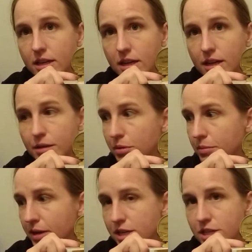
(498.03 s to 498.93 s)
and
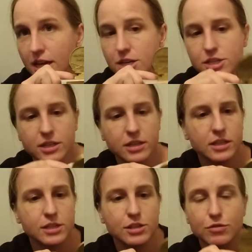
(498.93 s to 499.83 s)
public education,
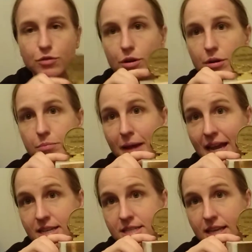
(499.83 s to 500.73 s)
this is for
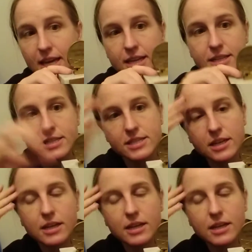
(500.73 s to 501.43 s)
band kids.